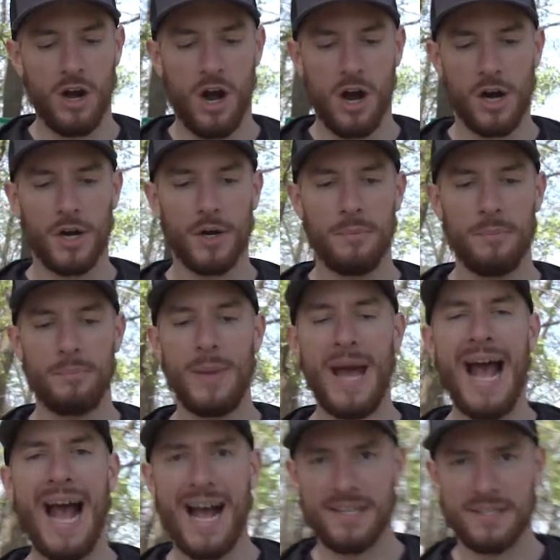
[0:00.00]
are
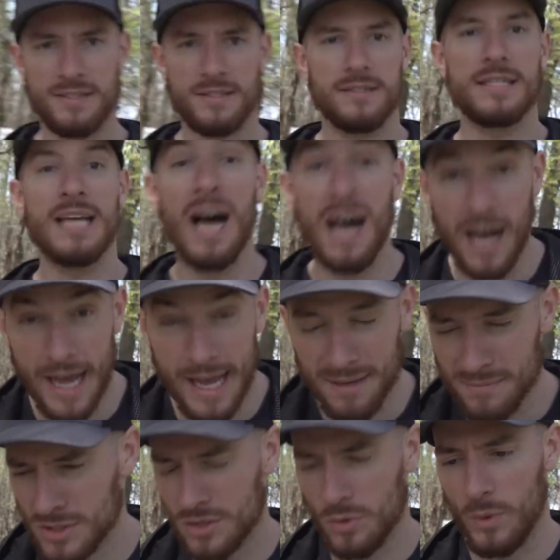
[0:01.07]
past
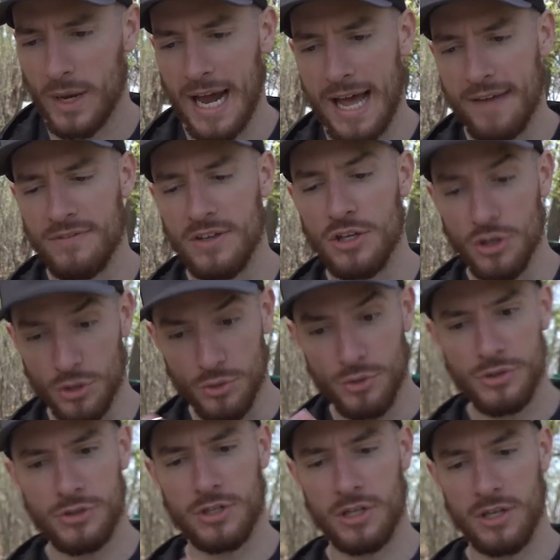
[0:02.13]
times when I've
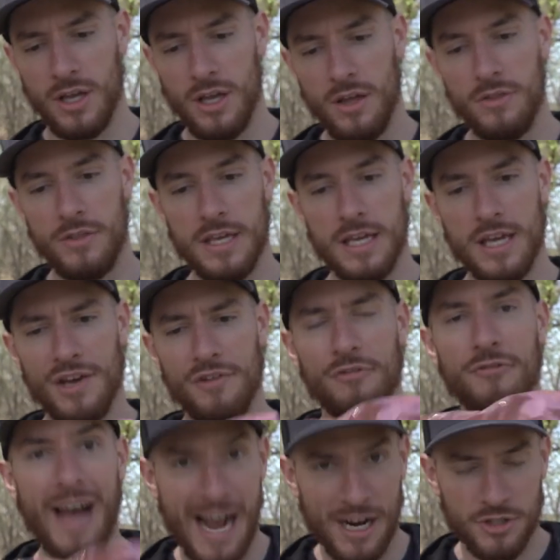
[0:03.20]
used the
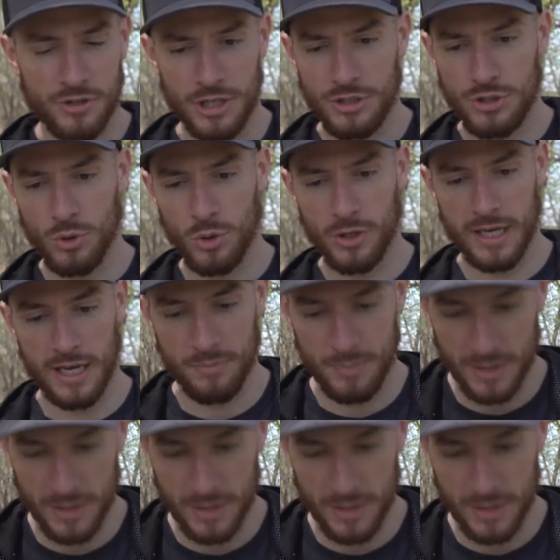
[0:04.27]
factory toolkit